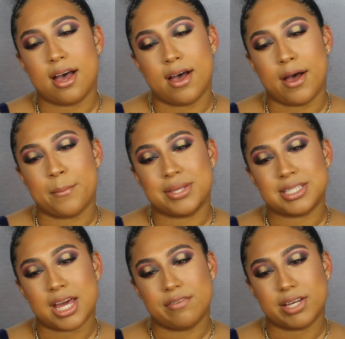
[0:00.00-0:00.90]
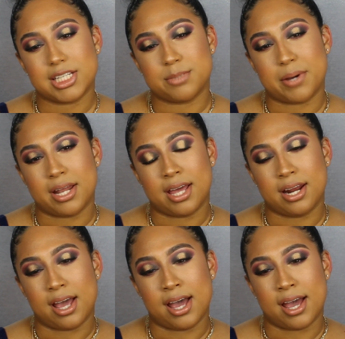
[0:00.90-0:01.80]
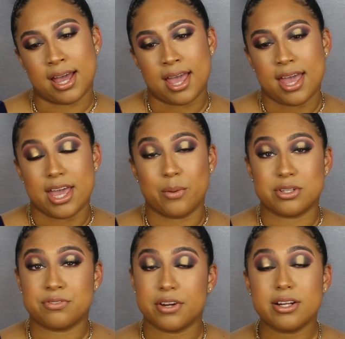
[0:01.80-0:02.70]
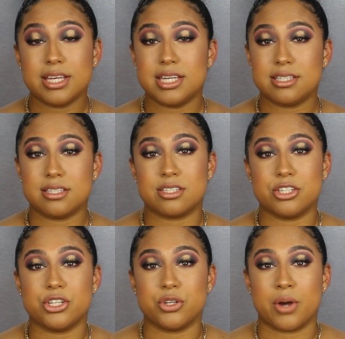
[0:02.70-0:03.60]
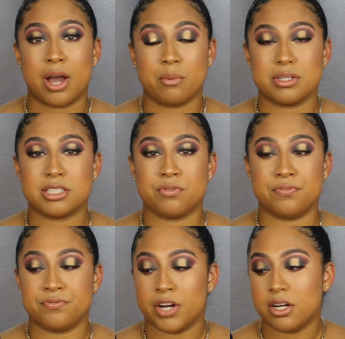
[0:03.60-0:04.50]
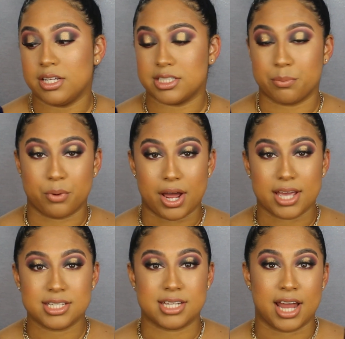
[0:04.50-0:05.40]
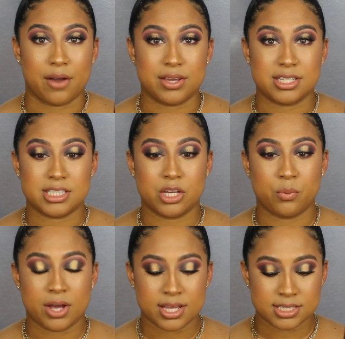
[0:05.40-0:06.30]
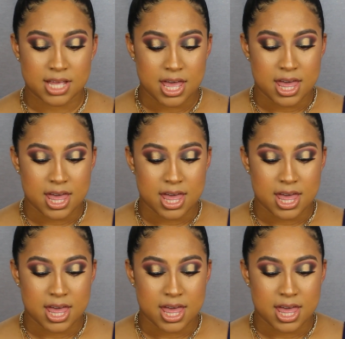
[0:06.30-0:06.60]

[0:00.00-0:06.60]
It's kind of like a spotlight eye. It was fairly easy to do. I was fairly surprised at how easy it was.